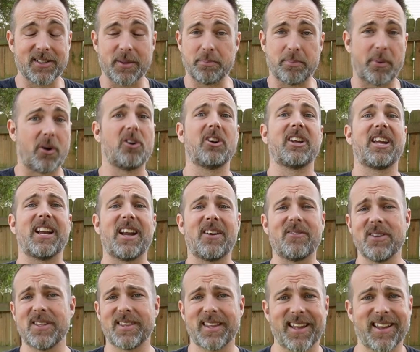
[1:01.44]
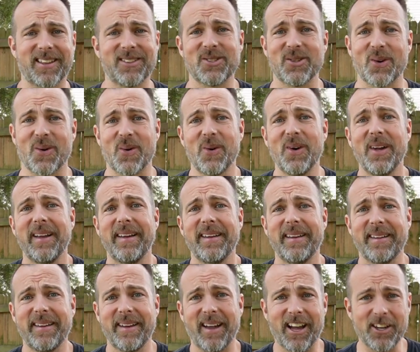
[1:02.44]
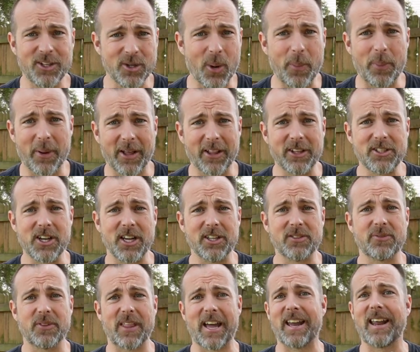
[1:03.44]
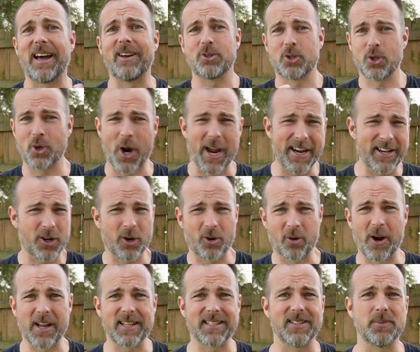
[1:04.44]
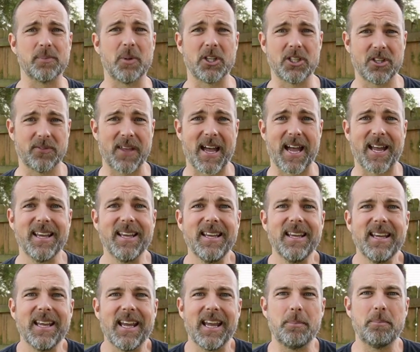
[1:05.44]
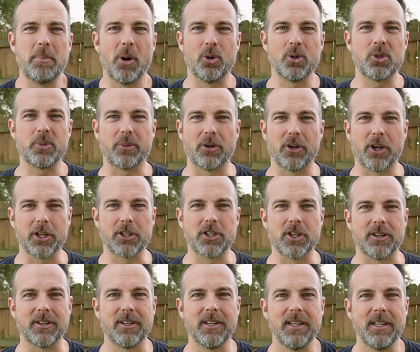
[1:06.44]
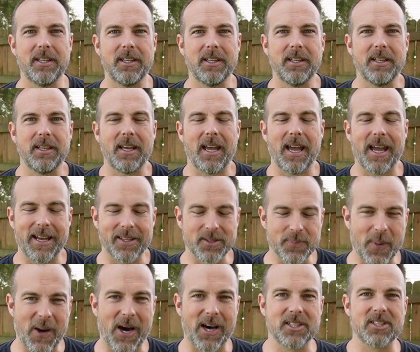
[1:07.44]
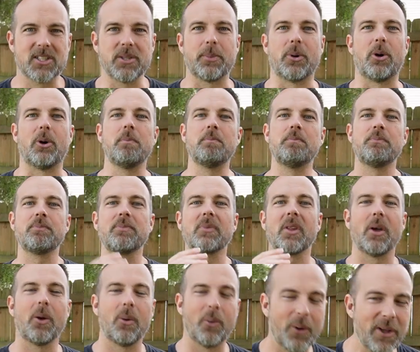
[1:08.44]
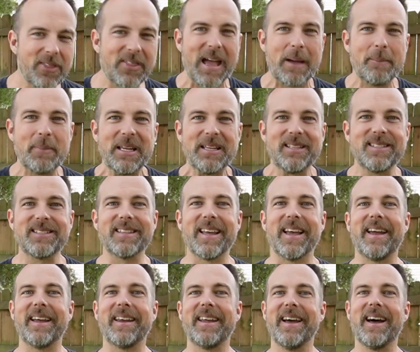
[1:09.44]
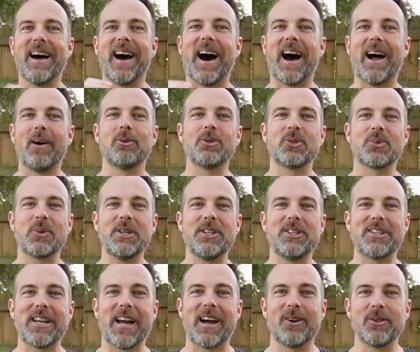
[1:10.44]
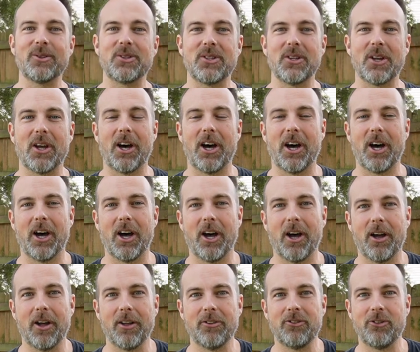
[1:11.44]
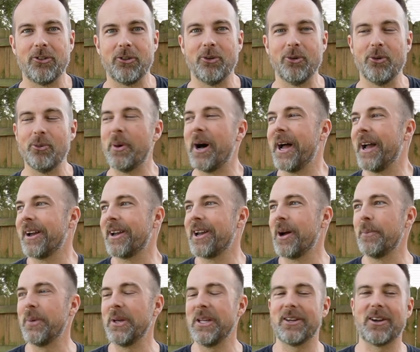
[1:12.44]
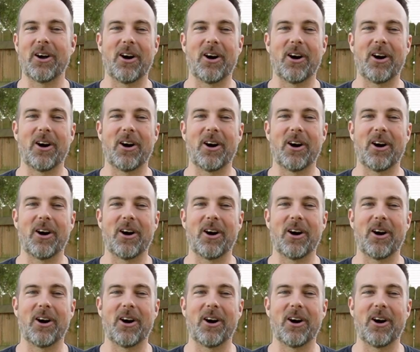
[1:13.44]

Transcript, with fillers: to bark at everything, so I do apologize for that. I'll try to correct as much of that in post-production as possible. With that being said, I was reached out uh, to by a company